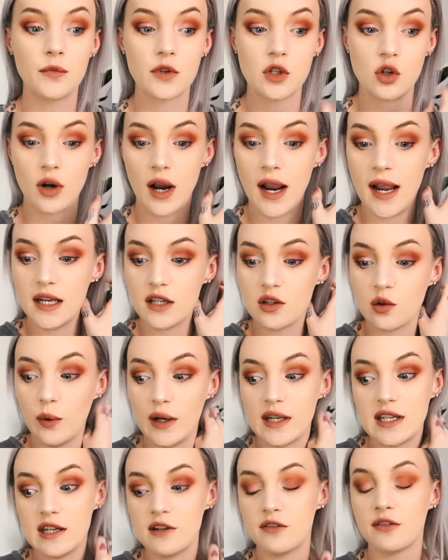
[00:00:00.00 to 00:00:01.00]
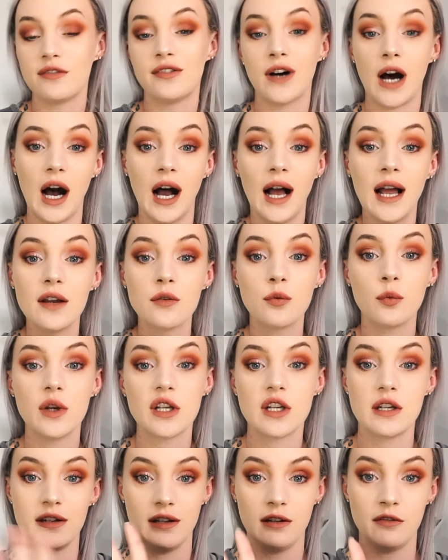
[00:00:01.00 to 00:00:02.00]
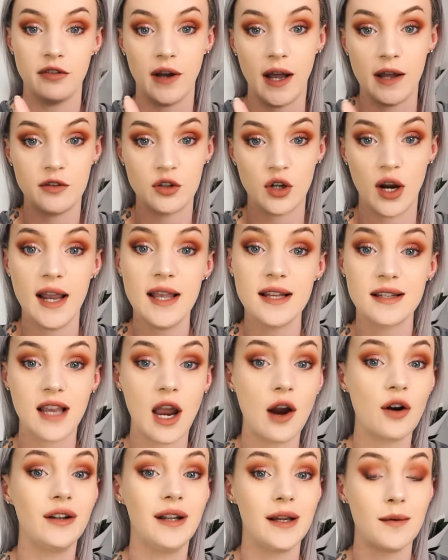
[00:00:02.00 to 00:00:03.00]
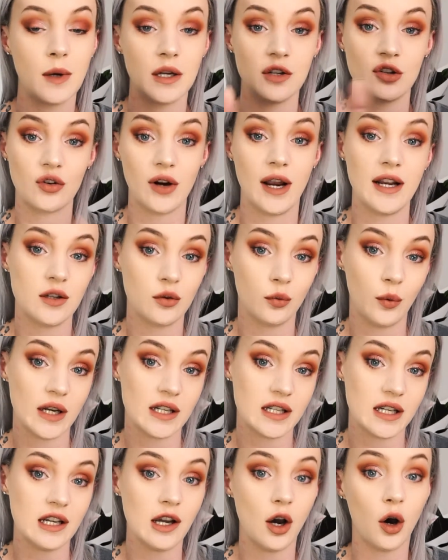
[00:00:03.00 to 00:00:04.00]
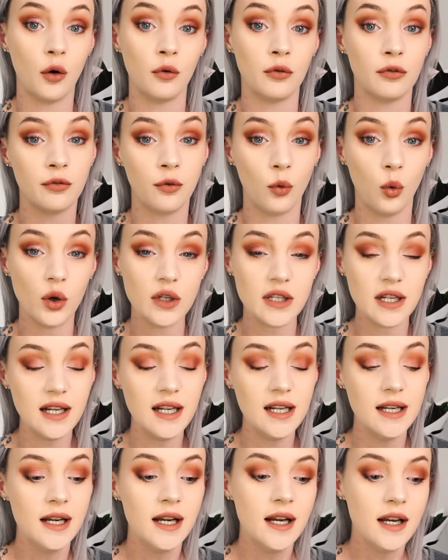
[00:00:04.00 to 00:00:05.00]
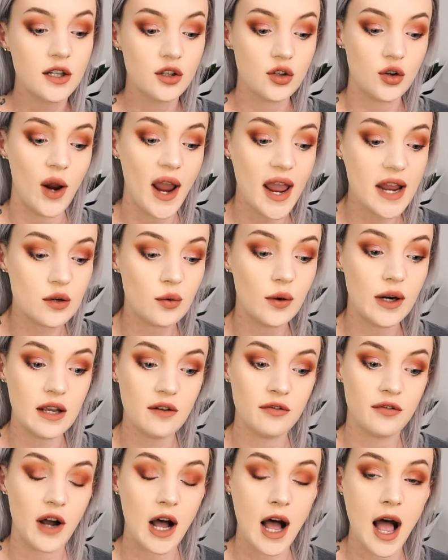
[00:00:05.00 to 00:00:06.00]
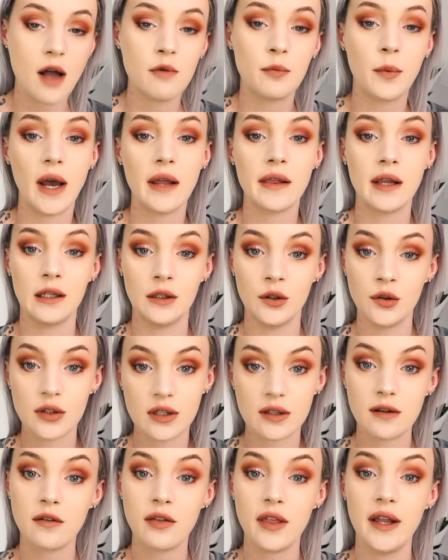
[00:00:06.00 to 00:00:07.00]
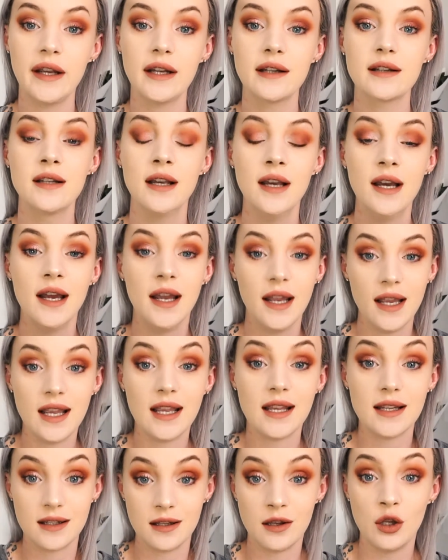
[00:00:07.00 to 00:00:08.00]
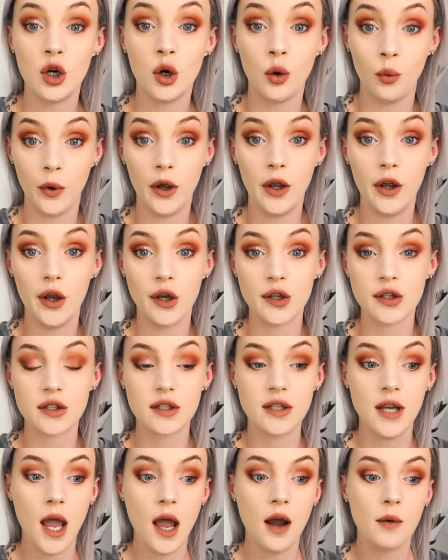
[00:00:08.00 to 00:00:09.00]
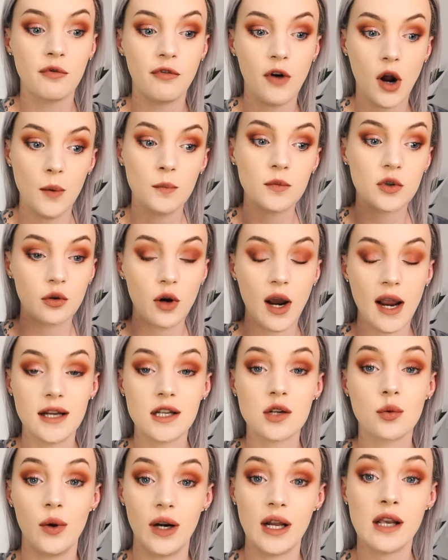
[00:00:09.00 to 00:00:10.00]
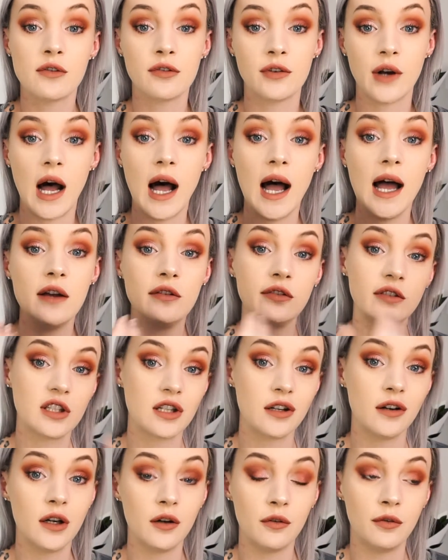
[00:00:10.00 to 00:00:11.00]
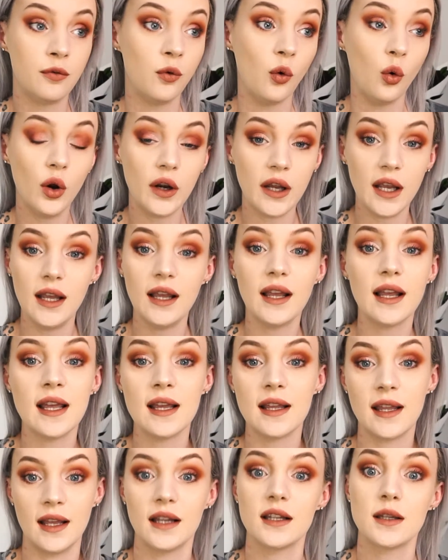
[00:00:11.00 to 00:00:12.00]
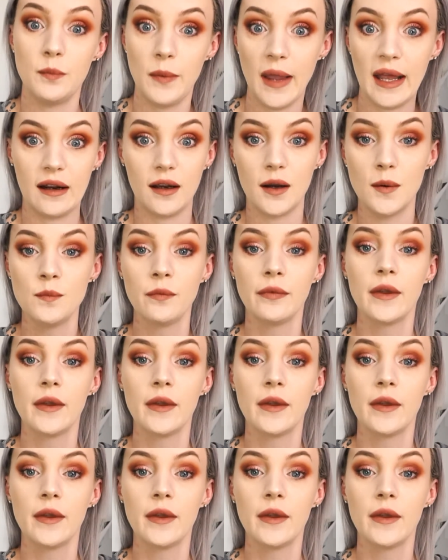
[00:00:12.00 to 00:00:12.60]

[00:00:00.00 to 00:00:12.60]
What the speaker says: Tray 25, which is in 5 trays. Currently I'm on tray 20 of 40. Tray 25, by the looks of things, is the worst. From tray 25 to 40, it gets better.